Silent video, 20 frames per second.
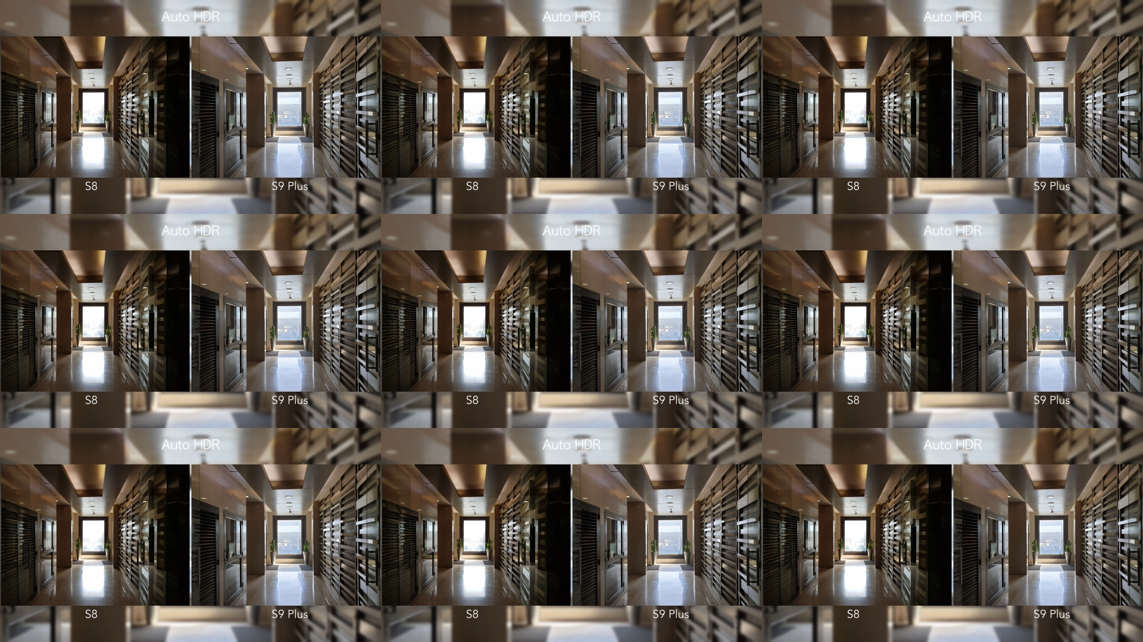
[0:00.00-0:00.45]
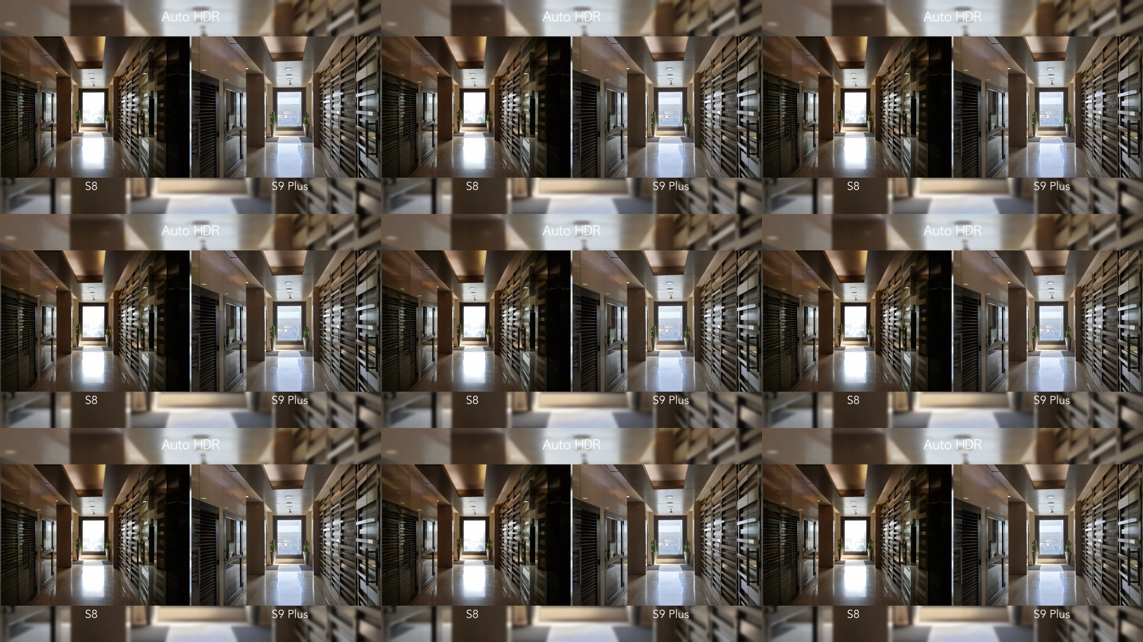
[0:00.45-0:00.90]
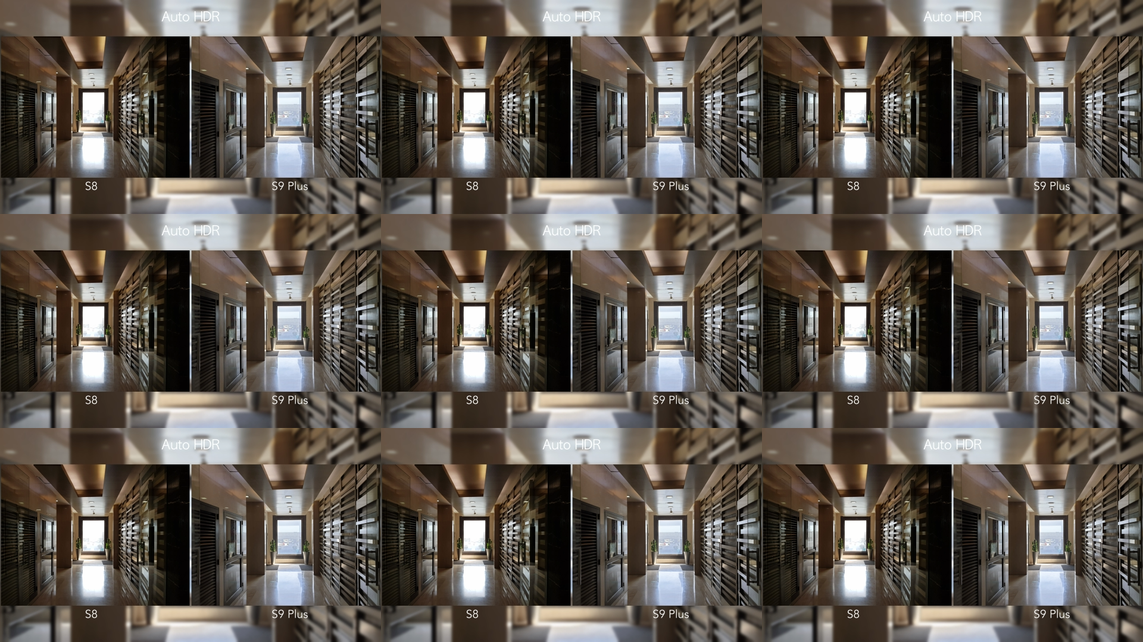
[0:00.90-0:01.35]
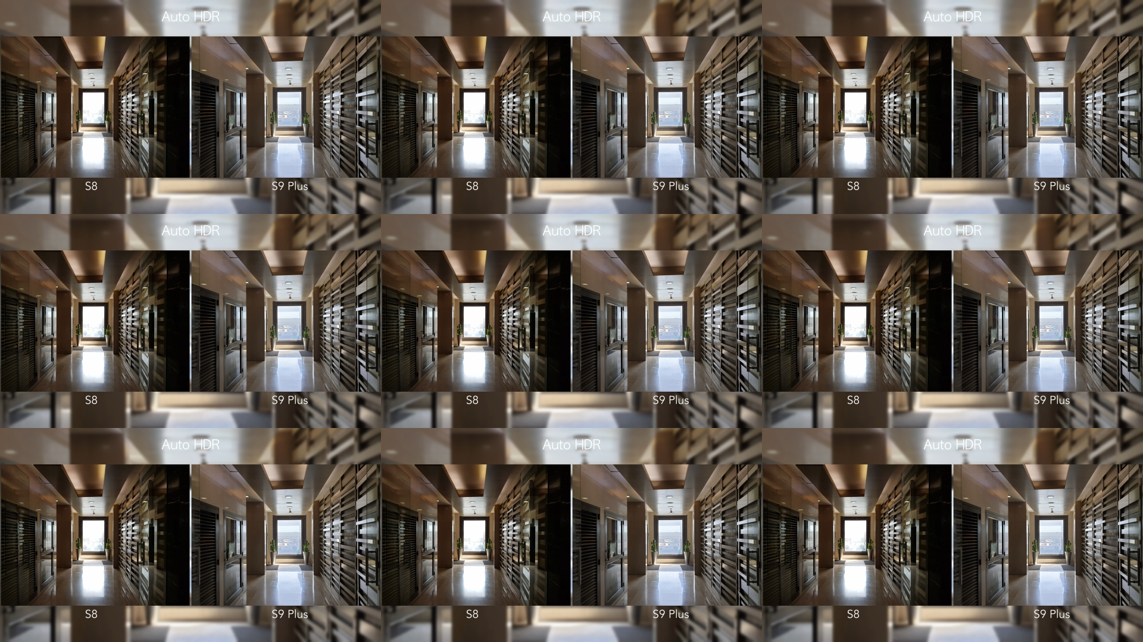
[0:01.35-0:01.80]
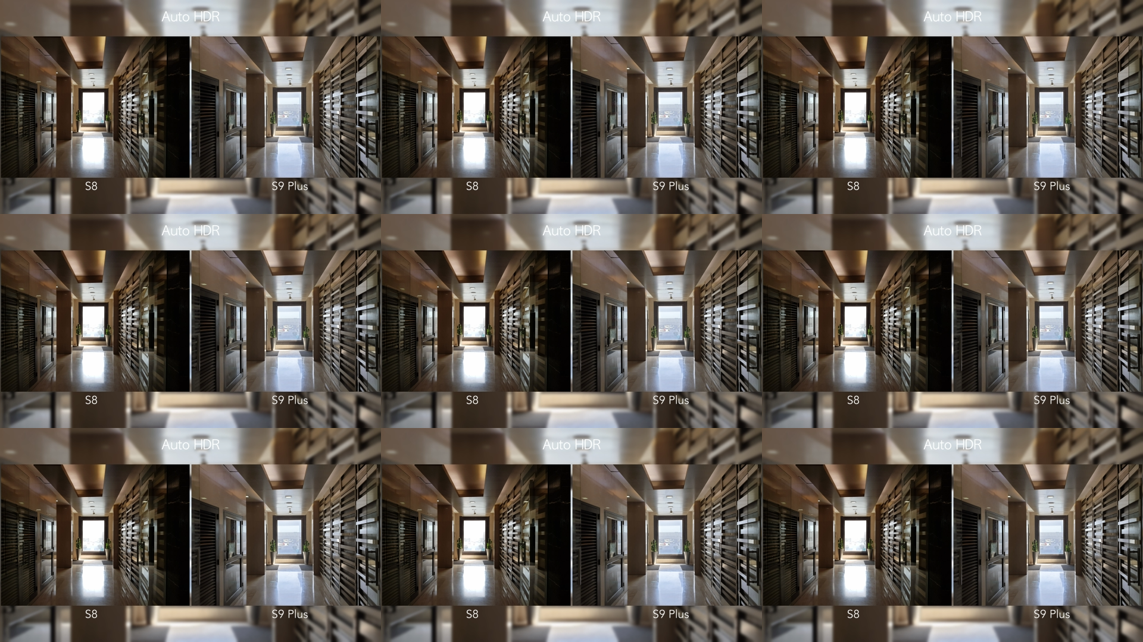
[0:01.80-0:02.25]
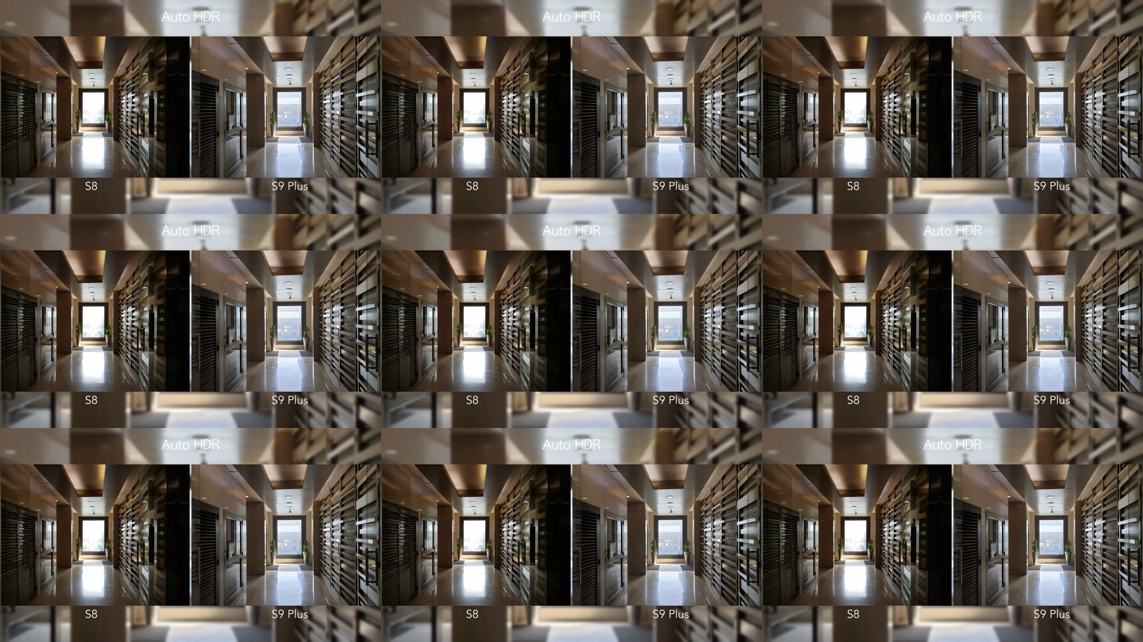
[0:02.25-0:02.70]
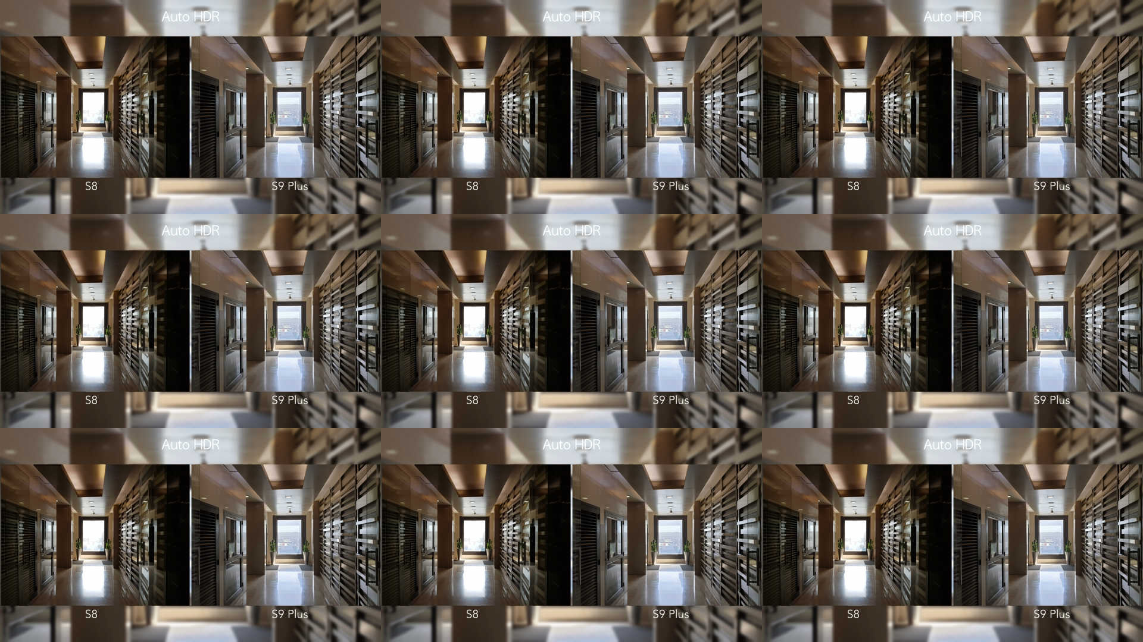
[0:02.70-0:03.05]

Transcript: Nobody's mouth can be seen.